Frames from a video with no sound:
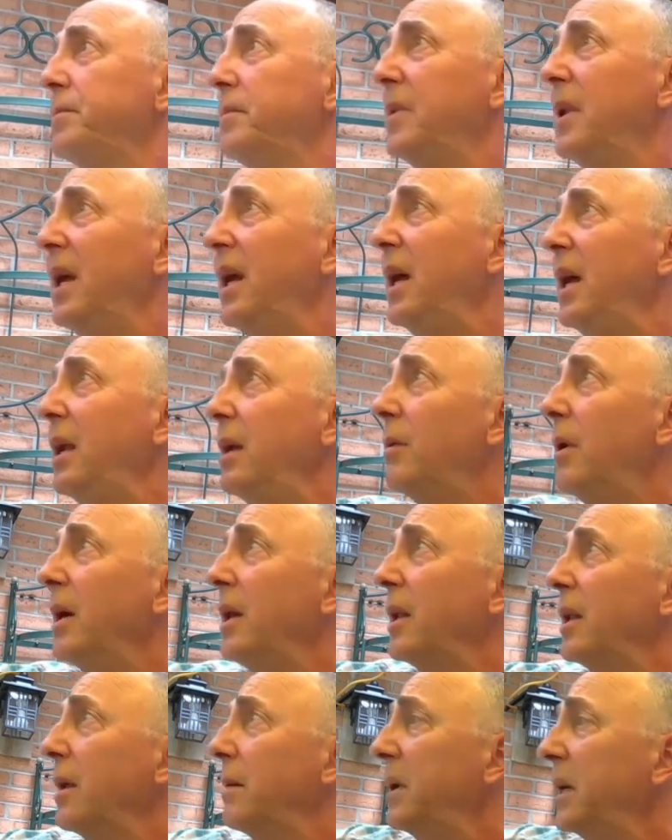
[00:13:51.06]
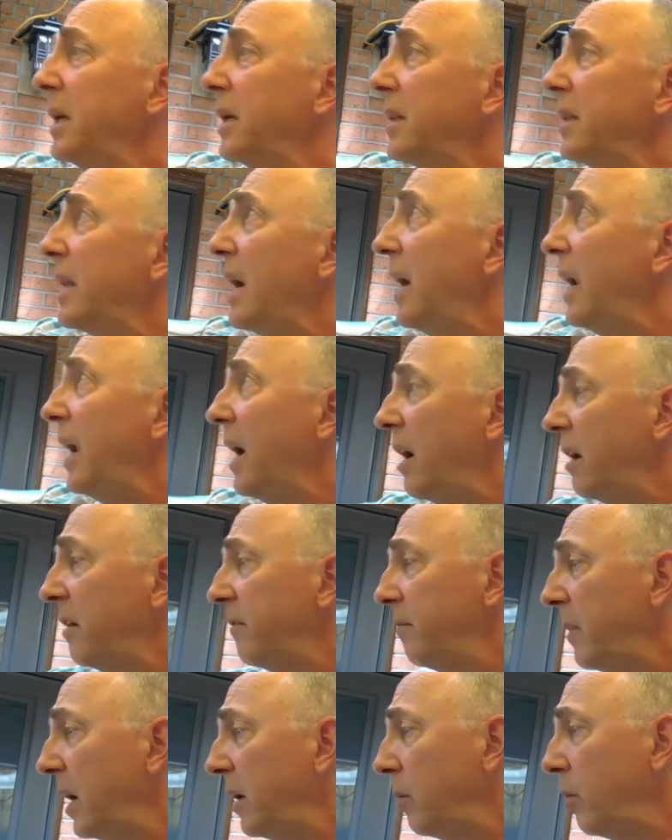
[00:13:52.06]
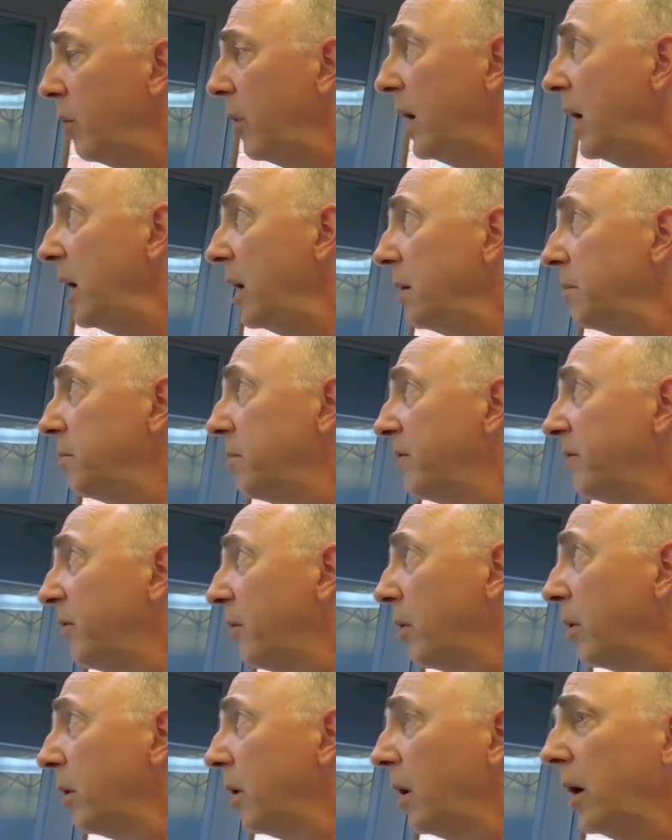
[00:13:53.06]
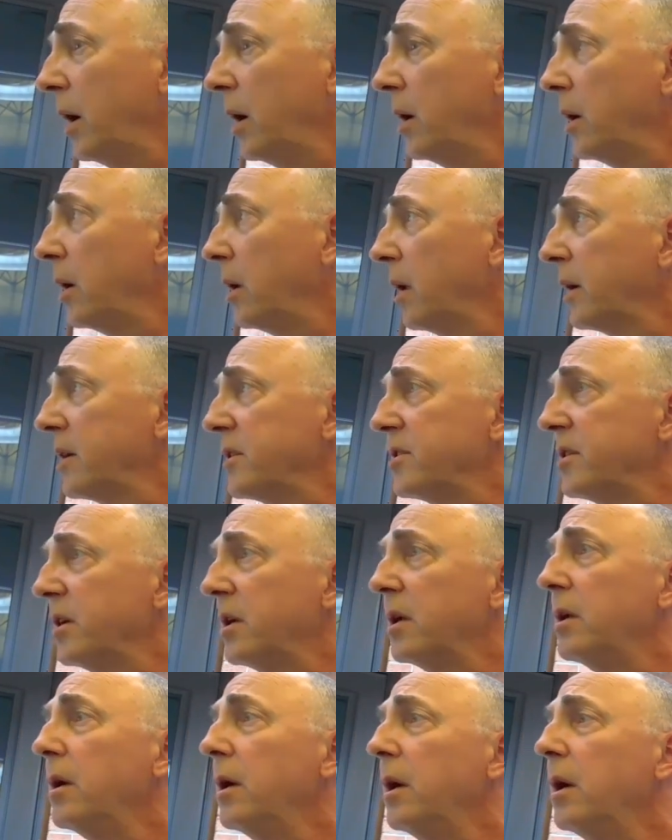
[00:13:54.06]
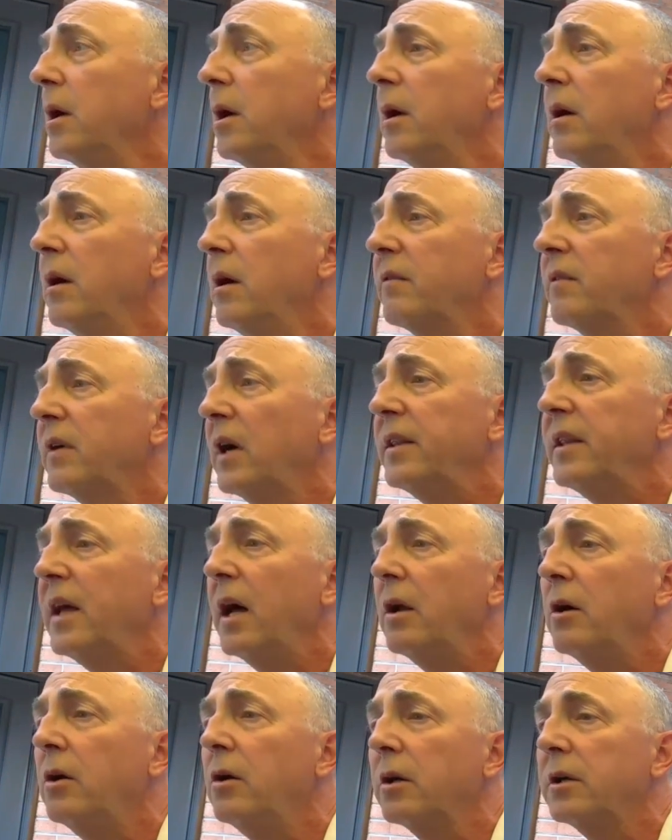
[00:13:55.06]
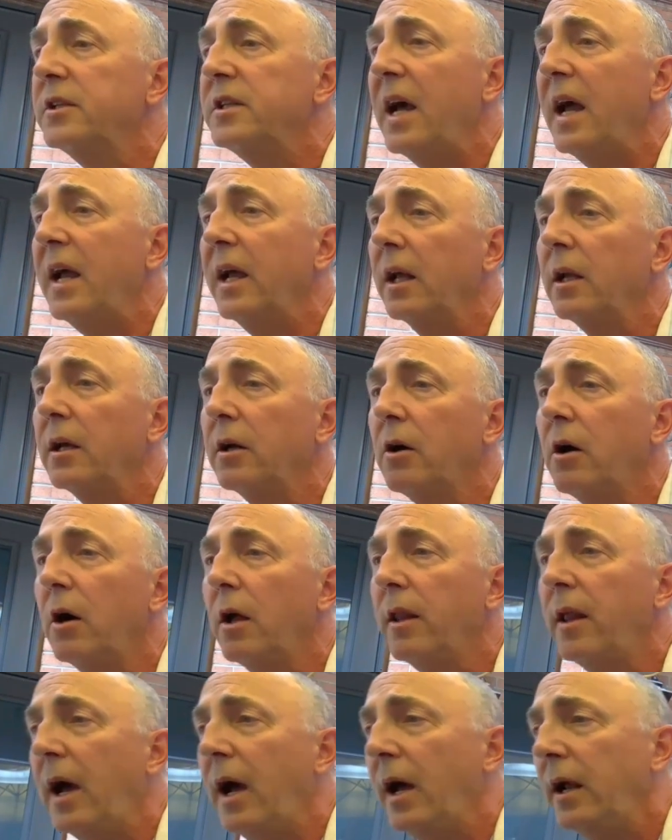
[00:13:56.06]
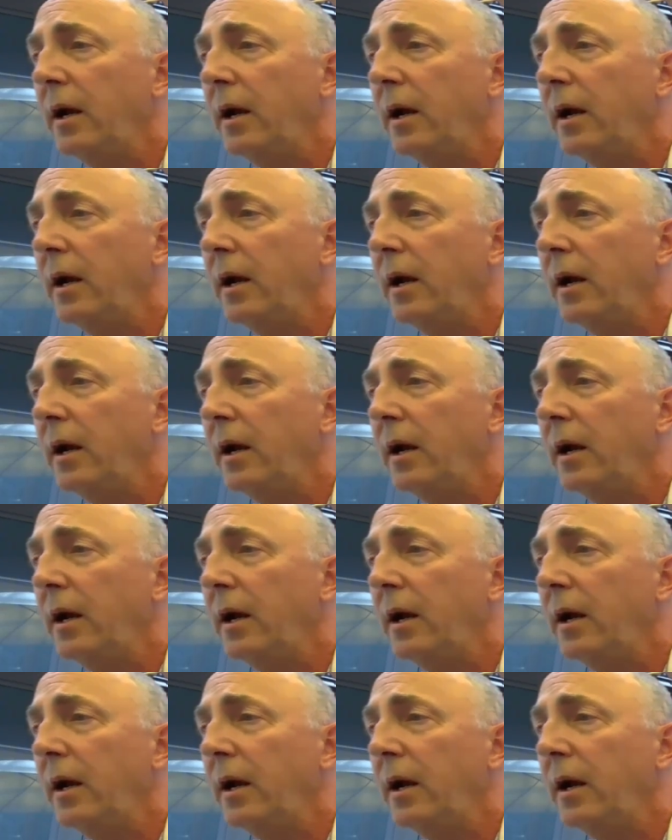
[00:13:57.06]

Anyway, let me get that out of my way before like I said, got that hook dangling on that.